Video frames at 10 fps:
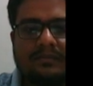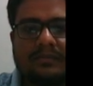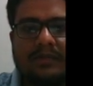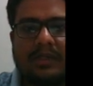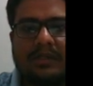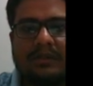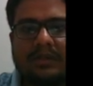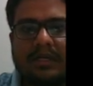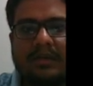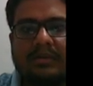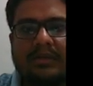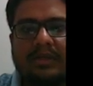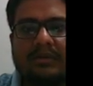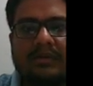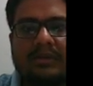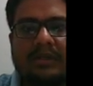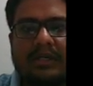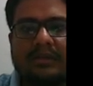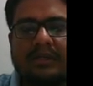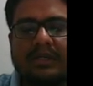Let A be the event that
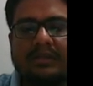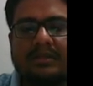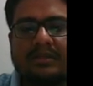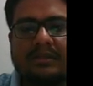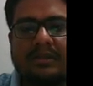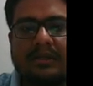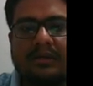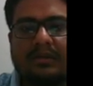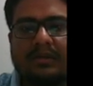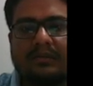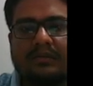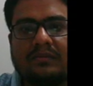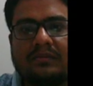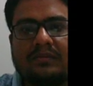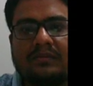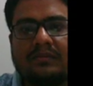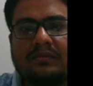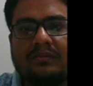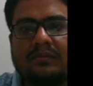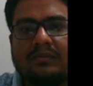there is a lockdown.
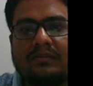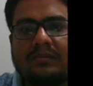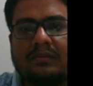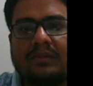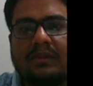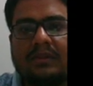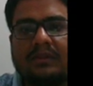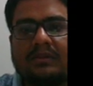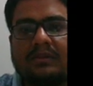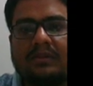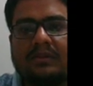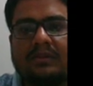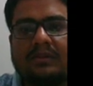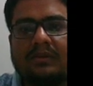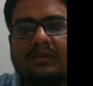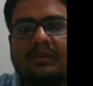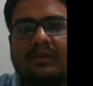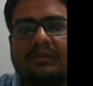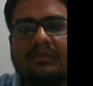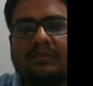That is a lockdown.